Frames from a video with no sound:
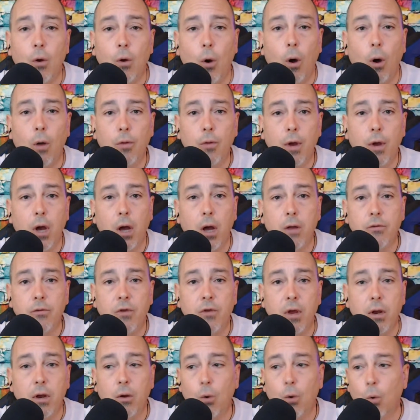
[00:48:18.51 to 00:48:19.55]
all the
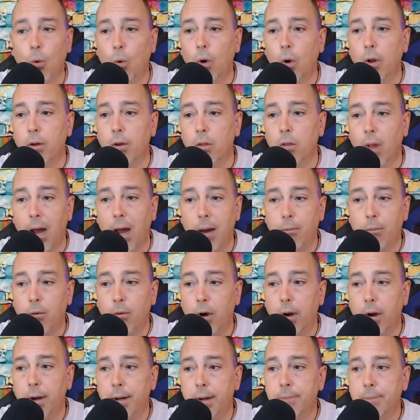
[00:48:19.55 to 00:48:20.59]
content on
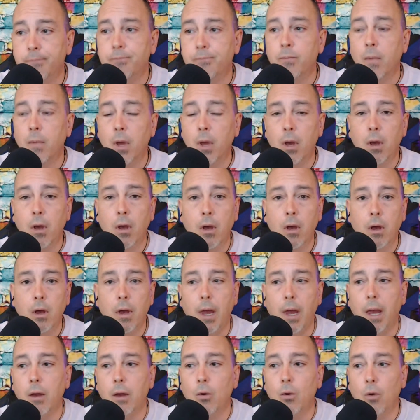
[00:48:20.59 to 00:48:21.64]
Library
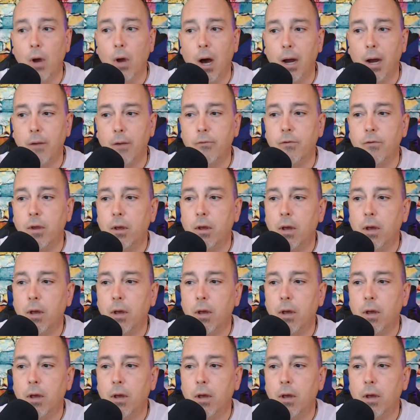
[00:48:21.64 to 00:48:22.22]
and on Odyssey.